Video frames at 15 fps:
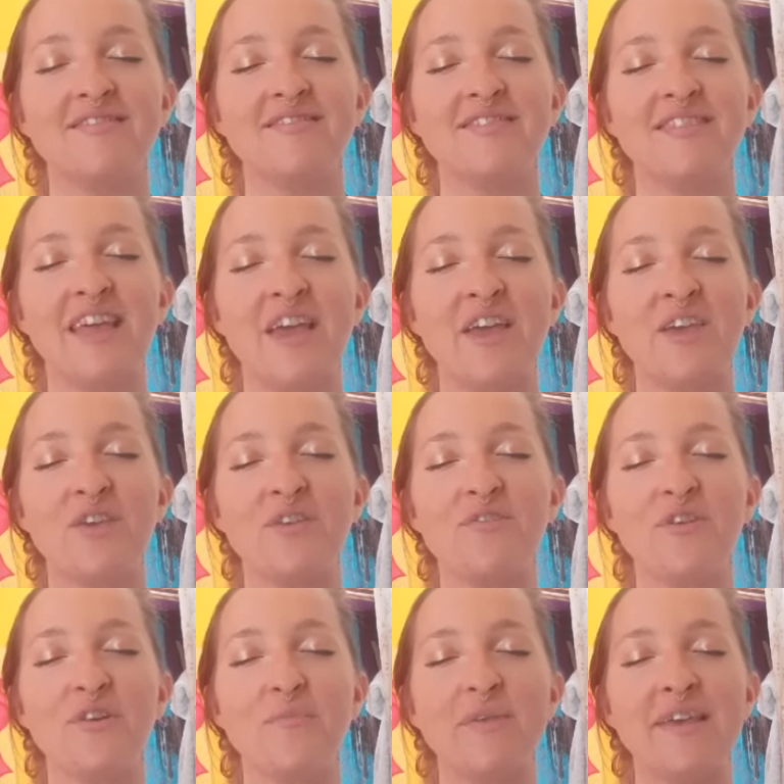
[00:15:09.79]
Thank you
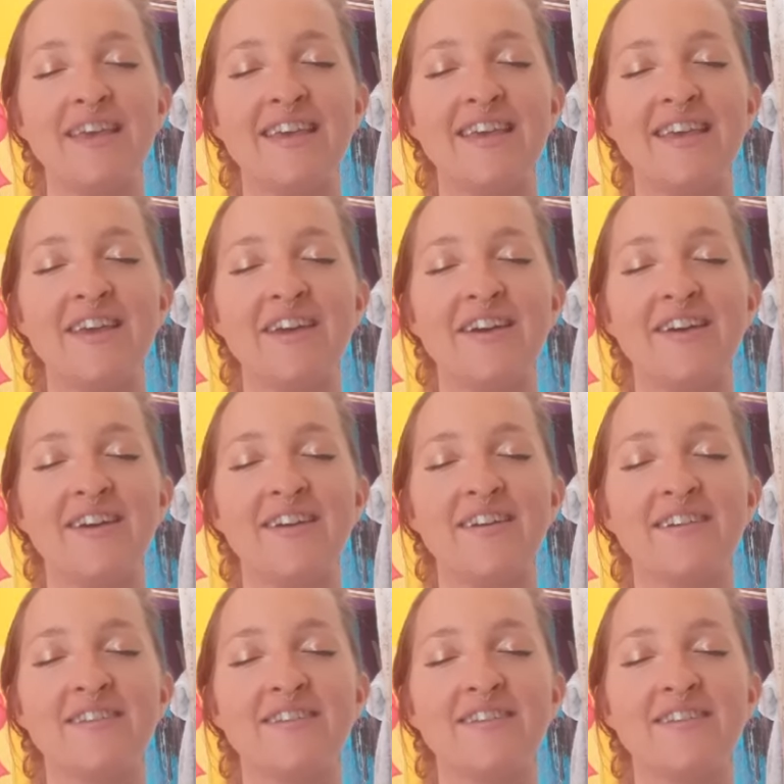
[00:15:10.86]
for being here.